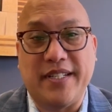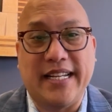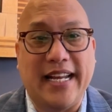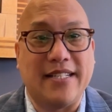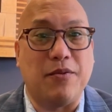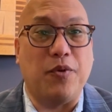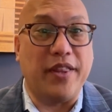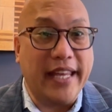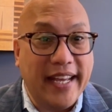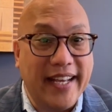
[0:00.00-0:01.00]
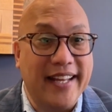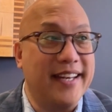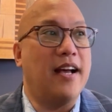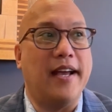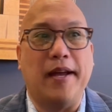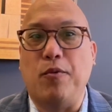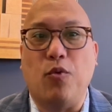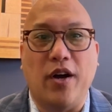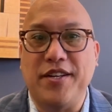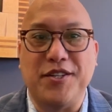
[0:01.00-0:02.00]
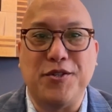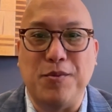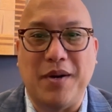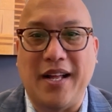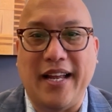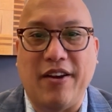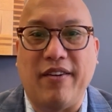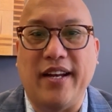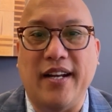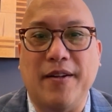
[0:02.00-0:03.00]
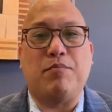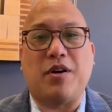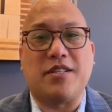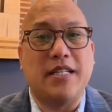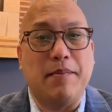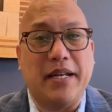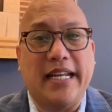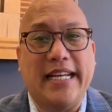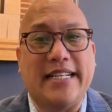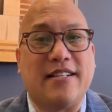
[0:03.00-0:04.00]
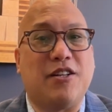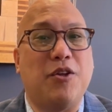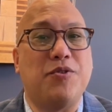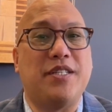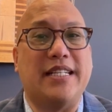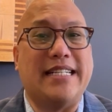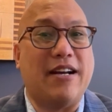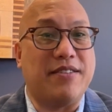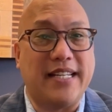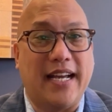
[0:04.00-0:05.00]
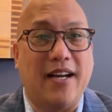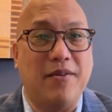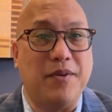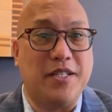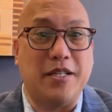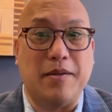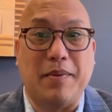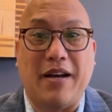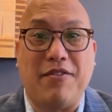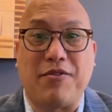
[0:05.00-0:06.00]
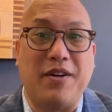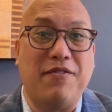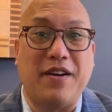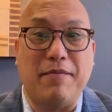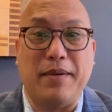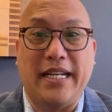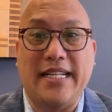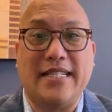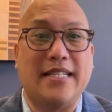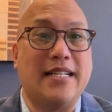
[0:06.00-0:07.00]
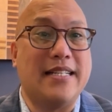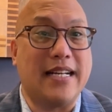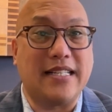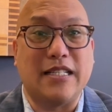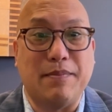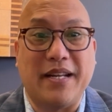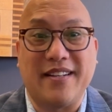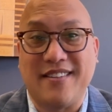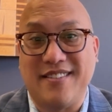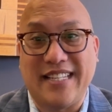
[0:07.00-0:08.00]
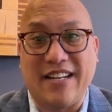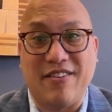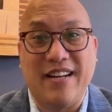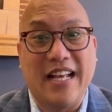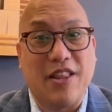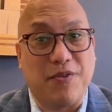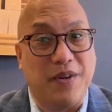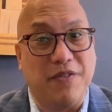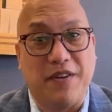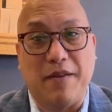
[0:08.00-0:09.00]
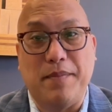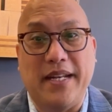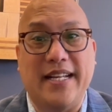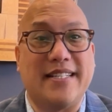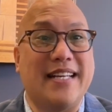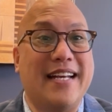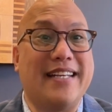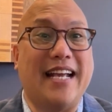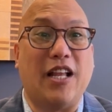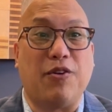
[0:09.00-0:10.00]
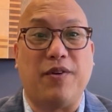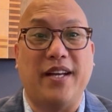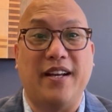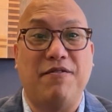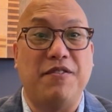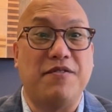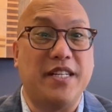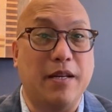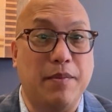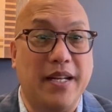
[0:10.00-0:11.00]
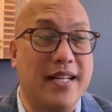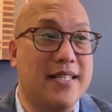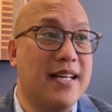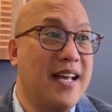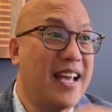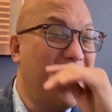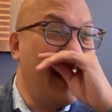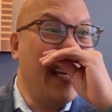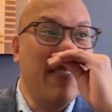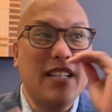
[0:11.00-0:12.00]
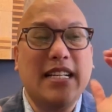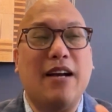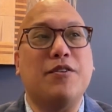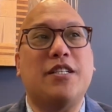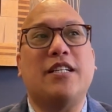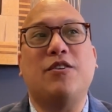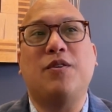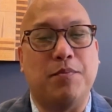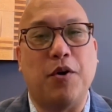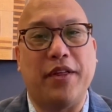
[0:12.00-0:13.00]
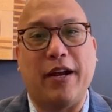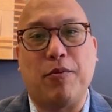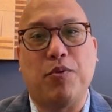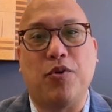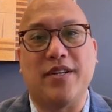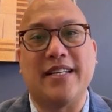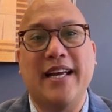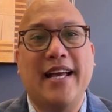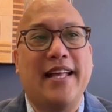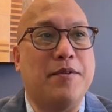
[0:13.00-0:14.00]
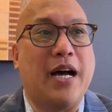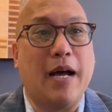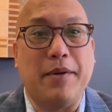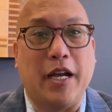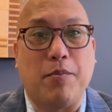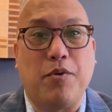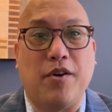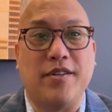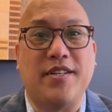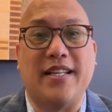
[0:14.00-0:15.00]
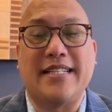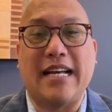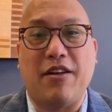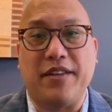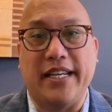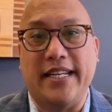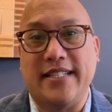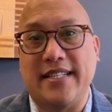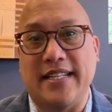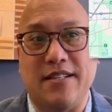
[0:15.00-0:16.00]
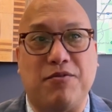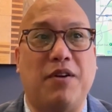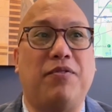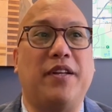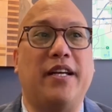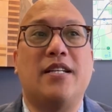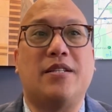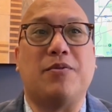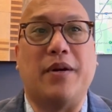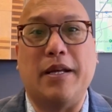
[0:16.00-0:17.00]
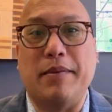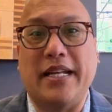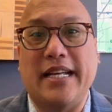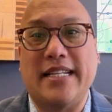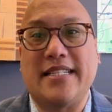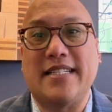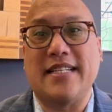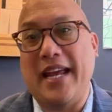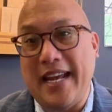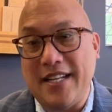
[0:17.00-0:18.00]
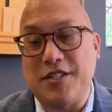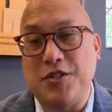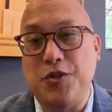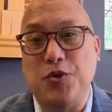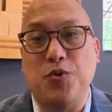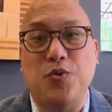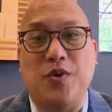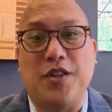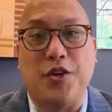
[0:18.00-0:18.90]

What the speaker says: tastes within a 1 to 2 mile area. Proximity is close to downtown, which is about 3 to 5 minutes. Texas Medical Center, 3 to 5 minutes. Galleria, 15 minutes, and even down to both airports. The Hobby Airport to the southeast is roughly 20 minutes, and to the